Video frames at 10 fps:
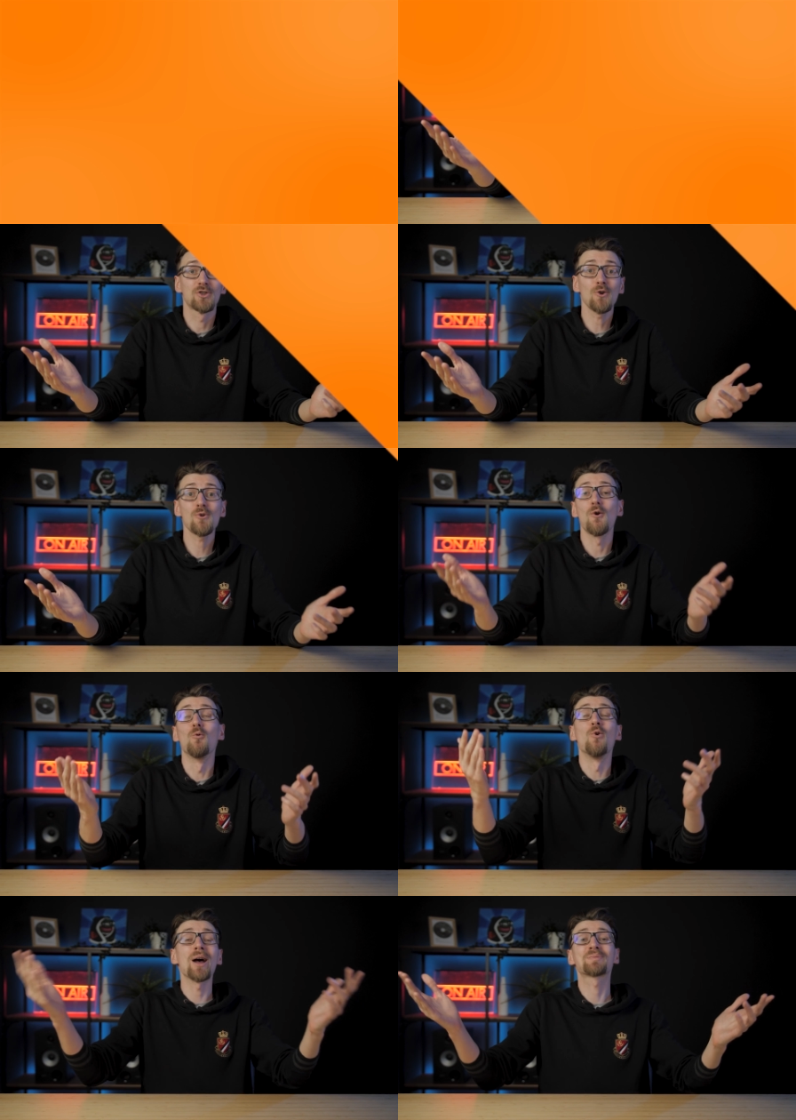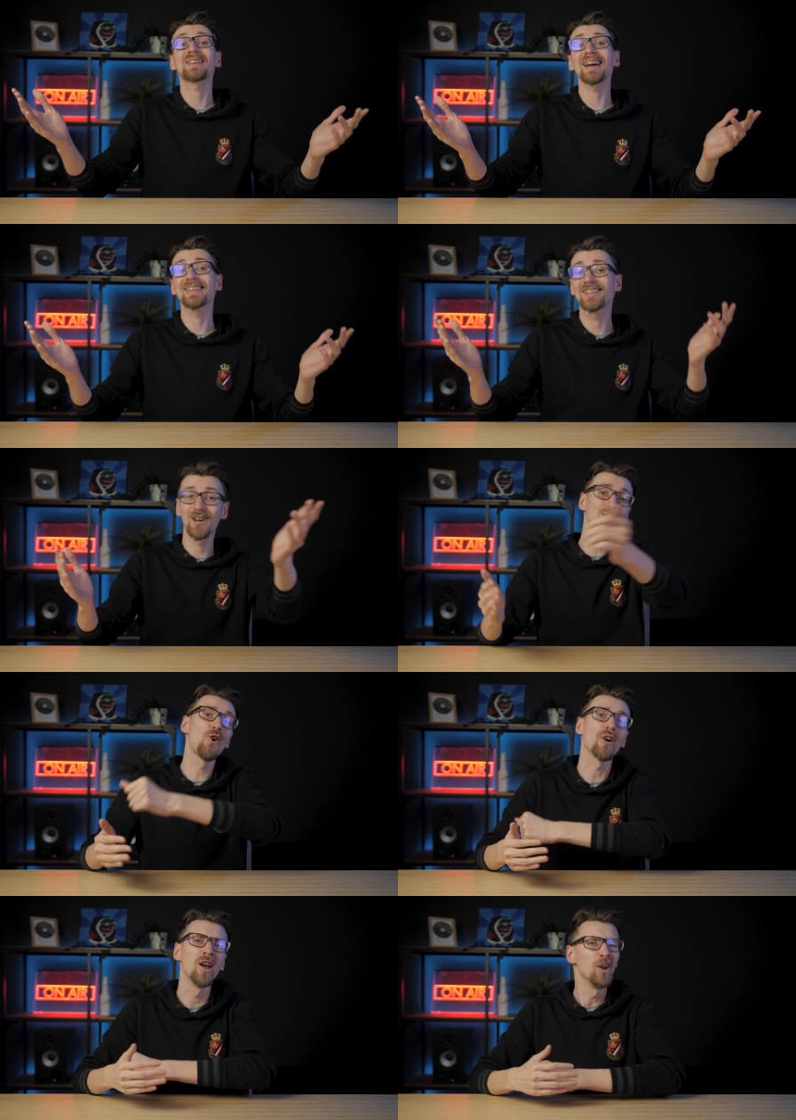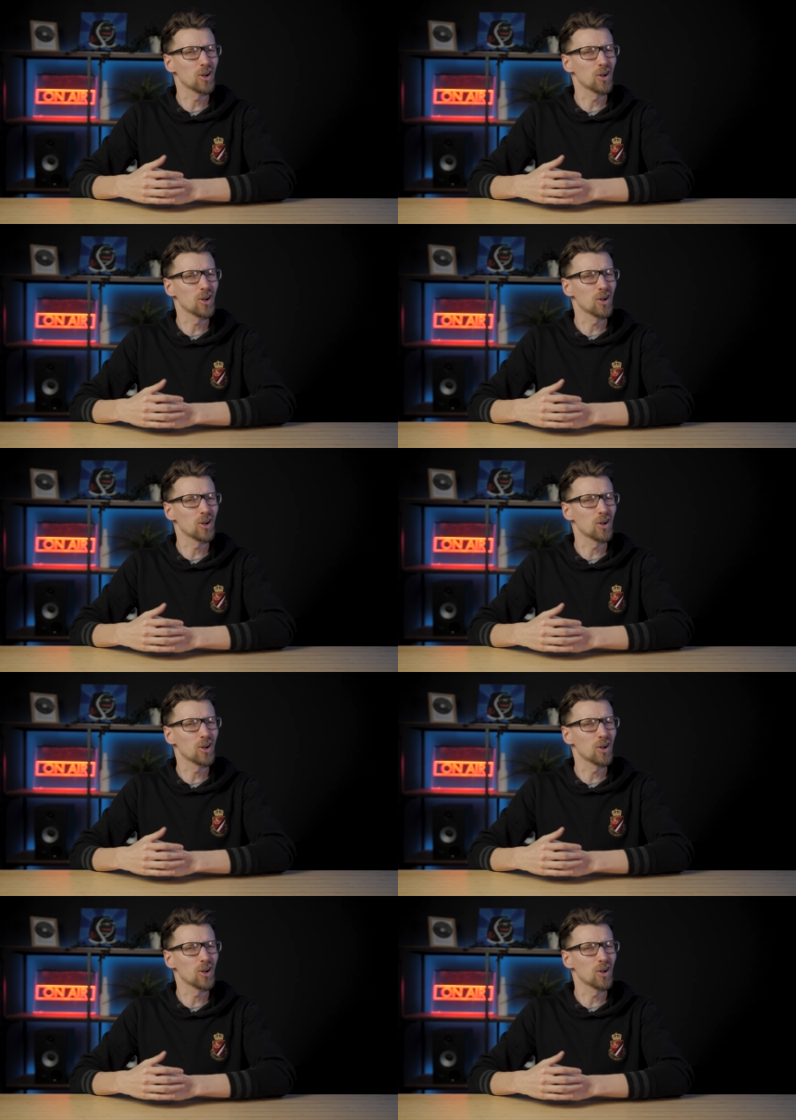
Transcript: So, websites galore!